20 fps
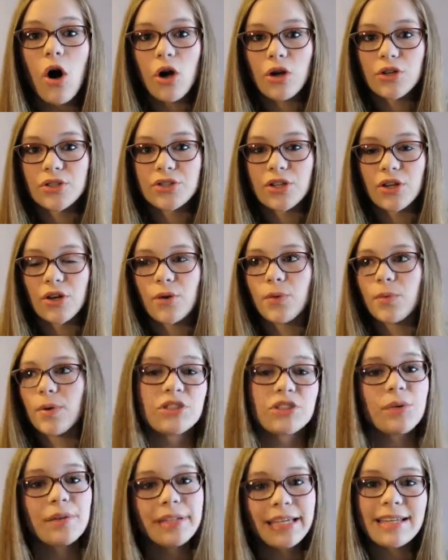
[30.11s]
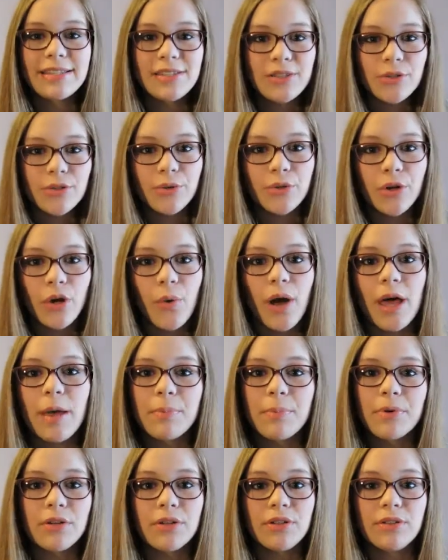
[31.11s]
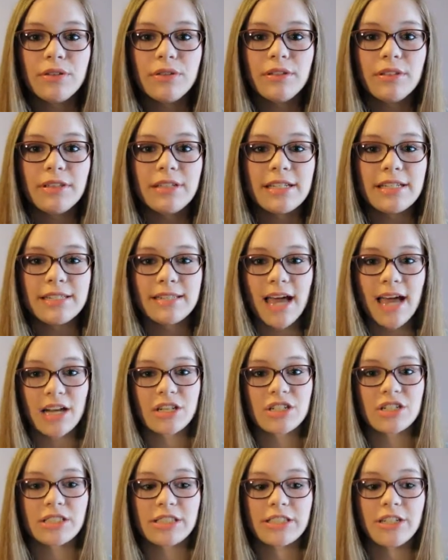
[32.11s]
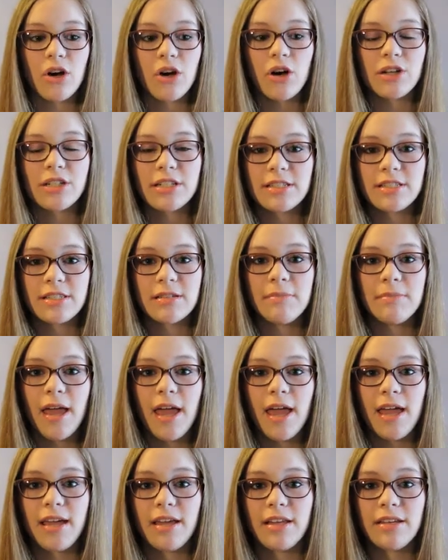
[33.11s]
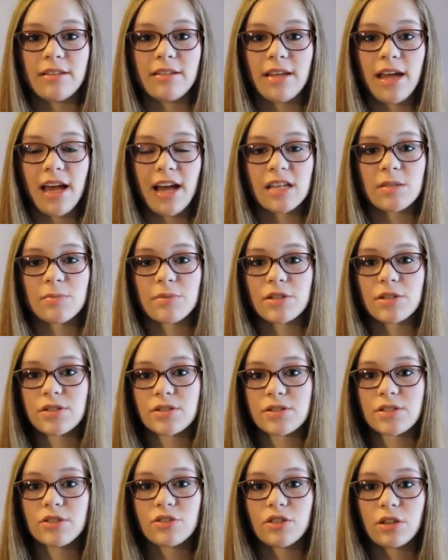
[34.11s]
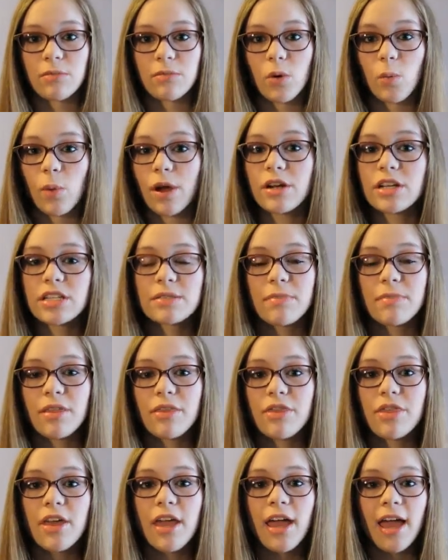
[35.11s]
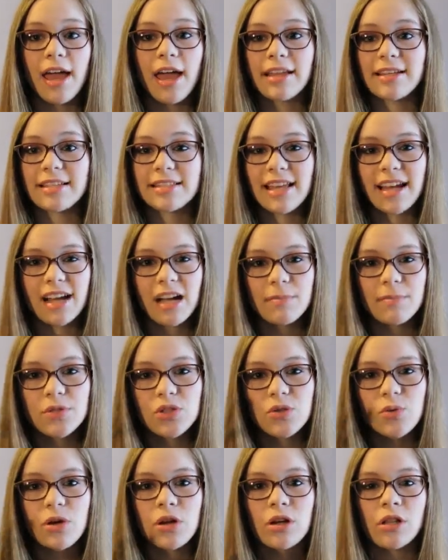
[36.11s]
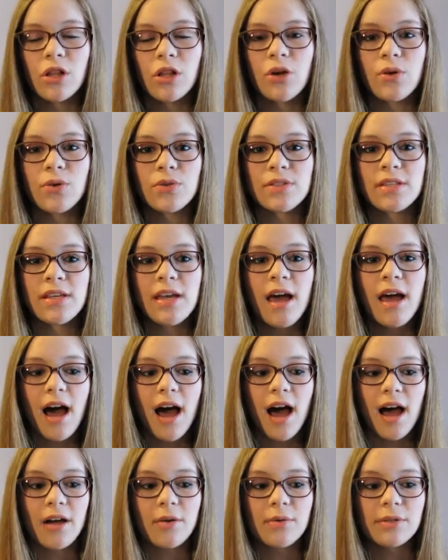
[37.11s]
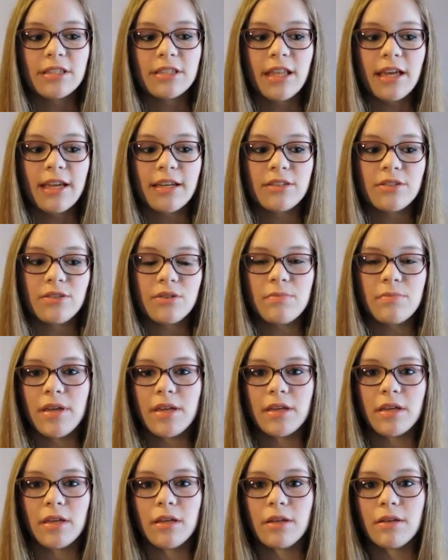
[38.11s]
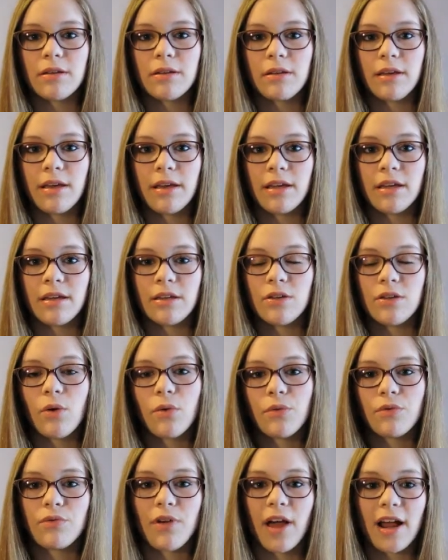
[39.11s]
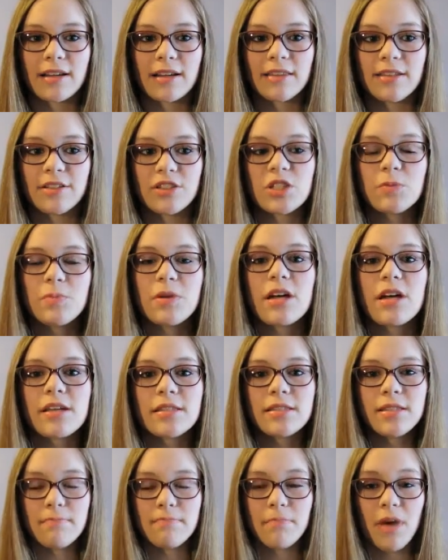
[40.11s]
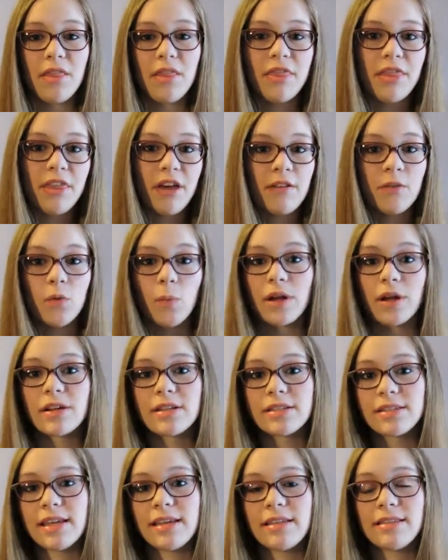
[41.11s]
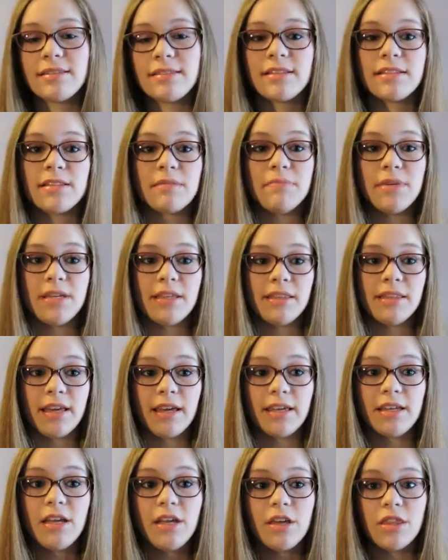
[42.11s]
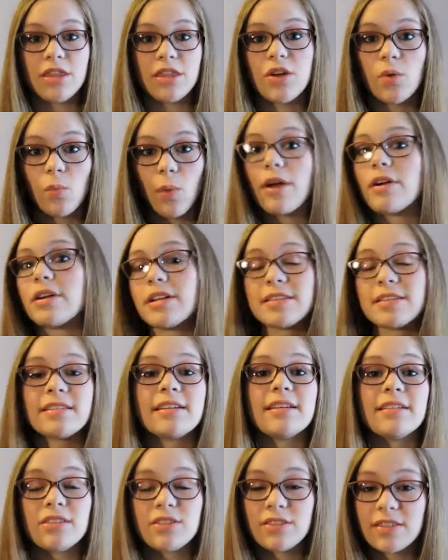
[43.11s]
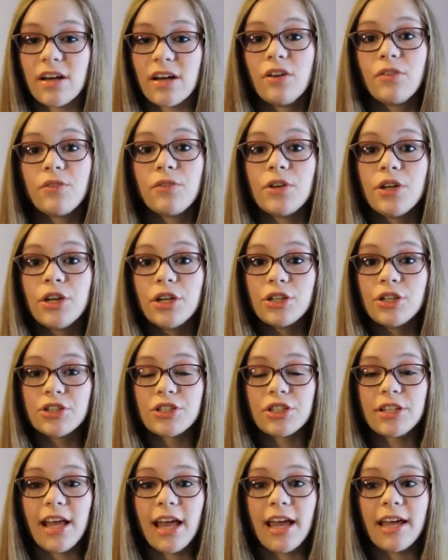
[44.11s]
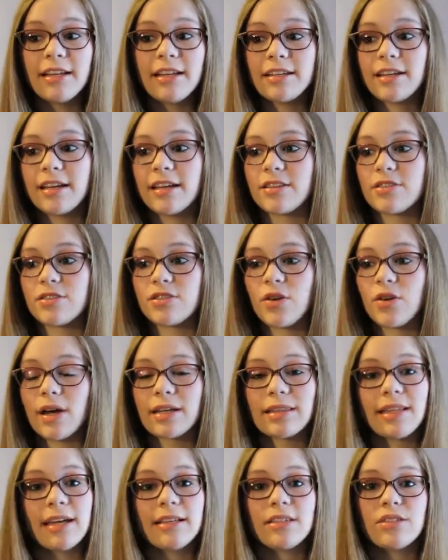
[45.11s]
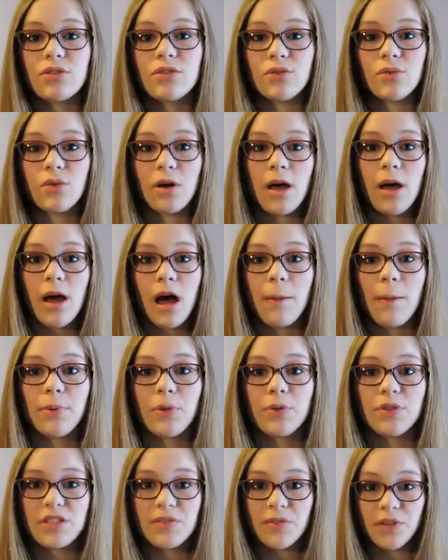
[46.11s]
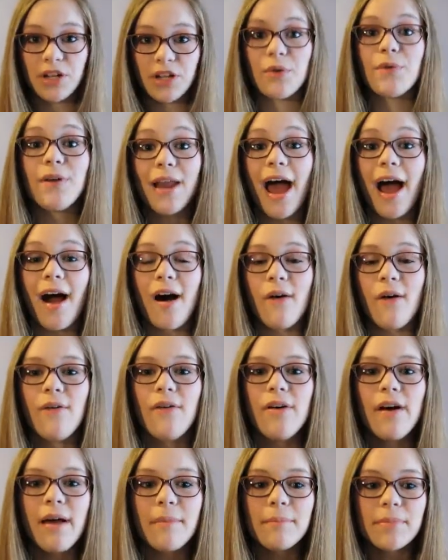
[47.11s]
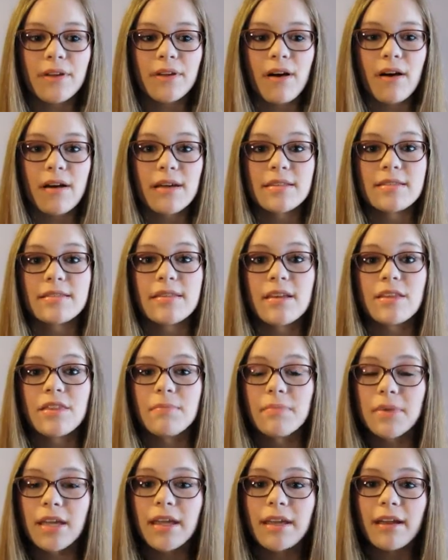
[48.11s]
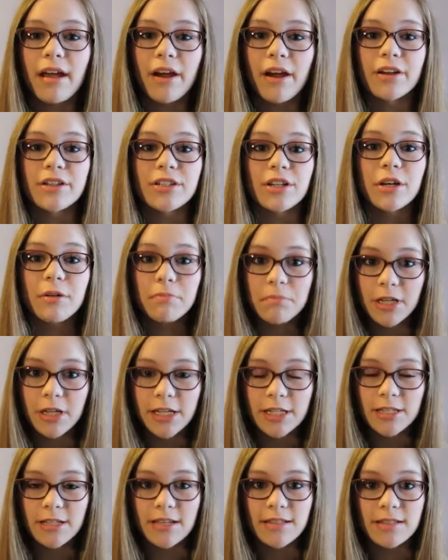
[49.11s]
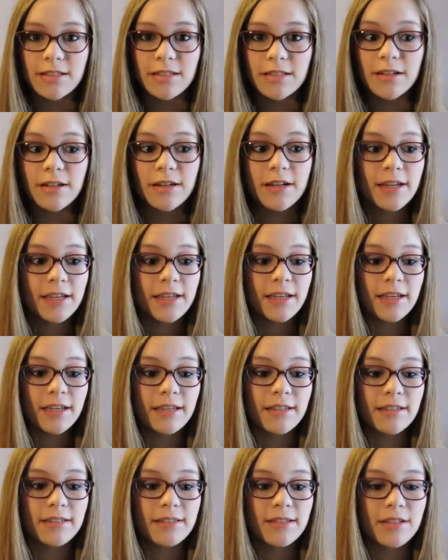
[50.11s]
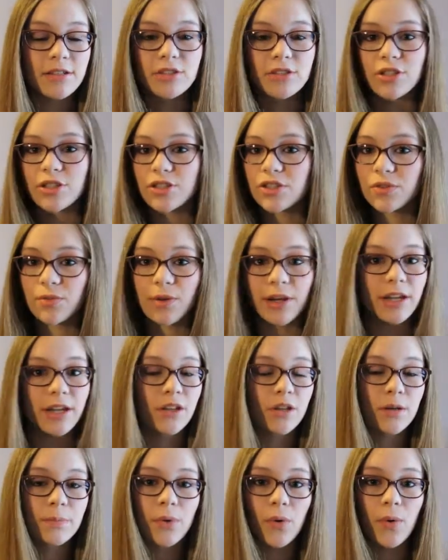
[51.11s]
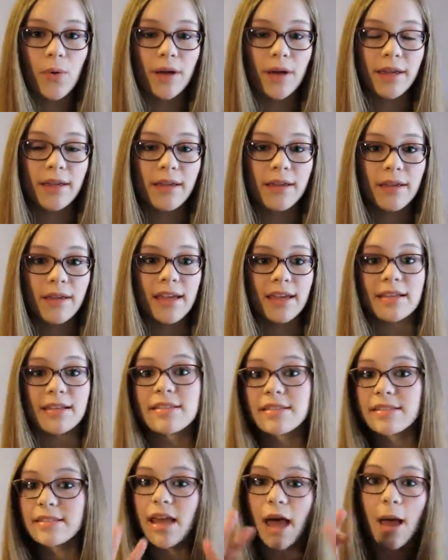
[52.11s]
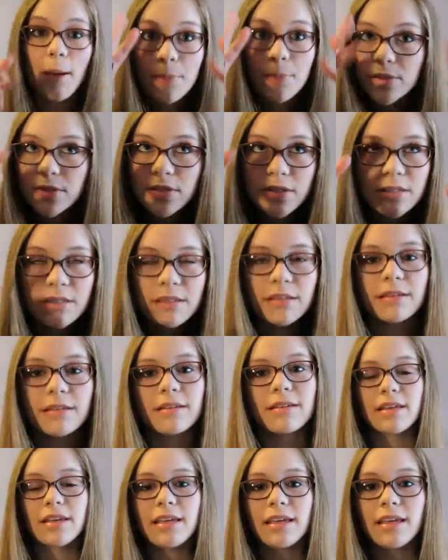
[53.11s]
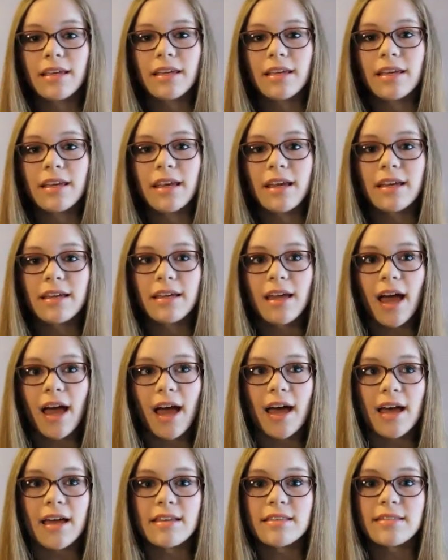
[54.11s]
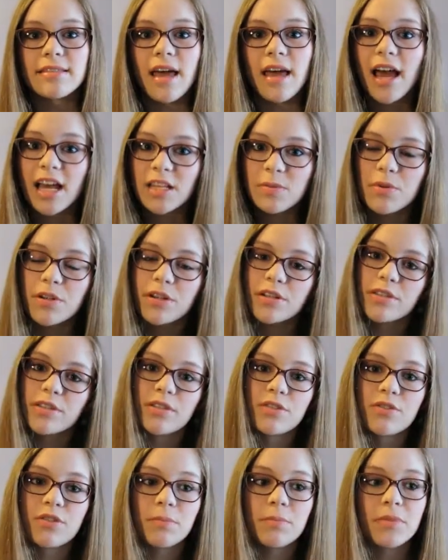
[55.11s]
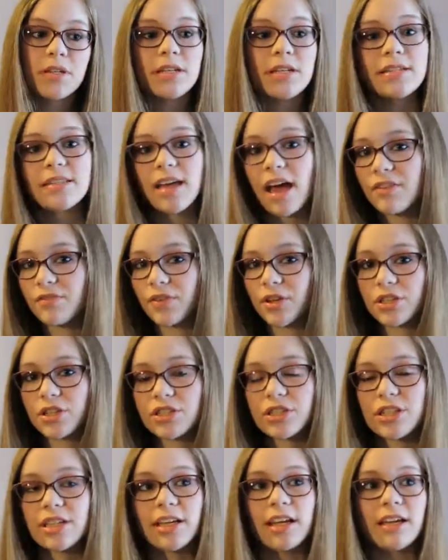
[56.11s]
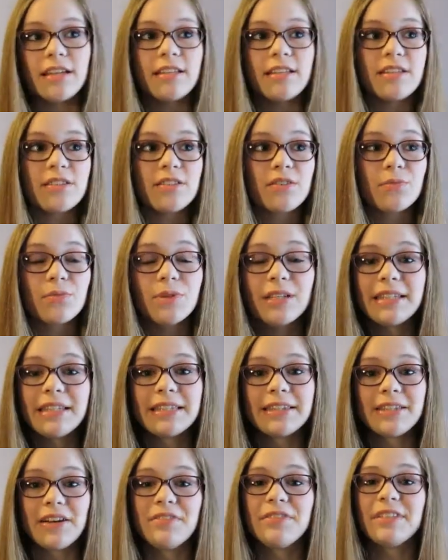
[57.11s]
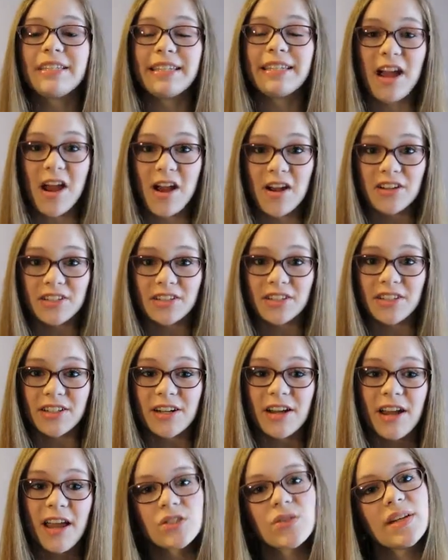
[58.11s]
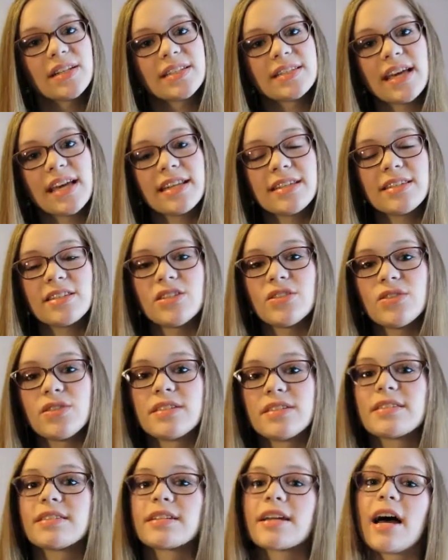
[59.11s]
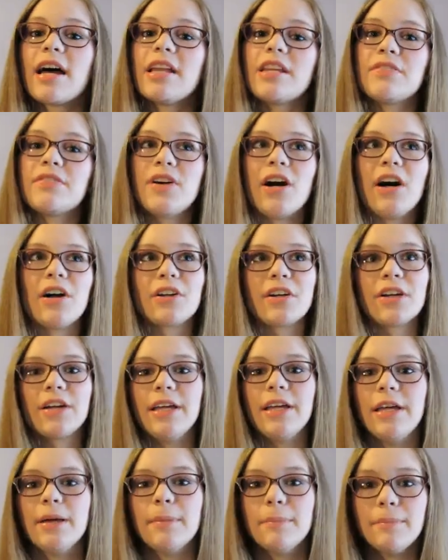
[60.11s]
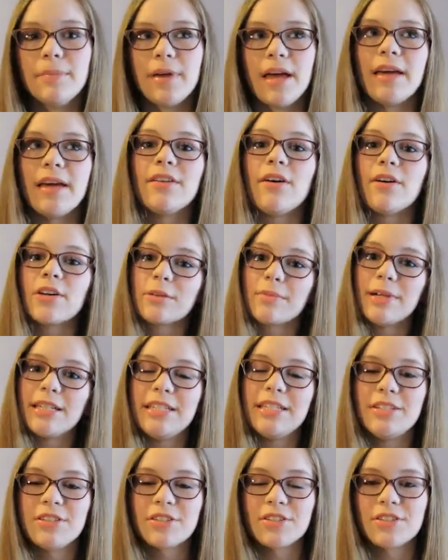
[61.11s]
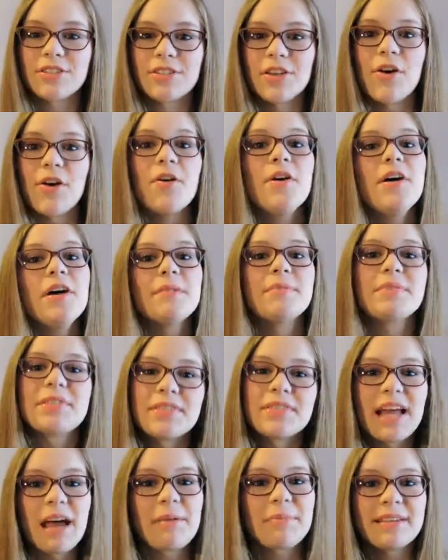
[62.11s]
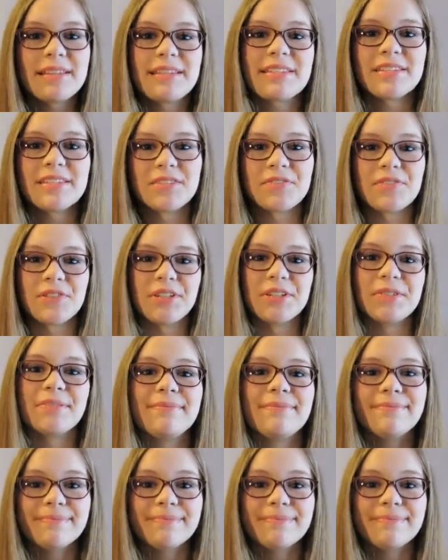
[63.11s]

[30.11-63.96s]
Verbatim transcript: Also, so in case you don't know, April is actually Autism and Asperger's Syndrome Awareness Month, and as that comes to a close, I would like to make it a known fact that just because the month of awareness ends doesn't mean that the awareness itself should end, and so I'd like to upload this video now because the main character, Mickey Tussler, is just a regular boy, except he has Asperger's syndrome. He's high functioning and he's a really lovely character. So I decided to do this to kind of honor him and honor my teacher, so Mr. Nappy, this is for you.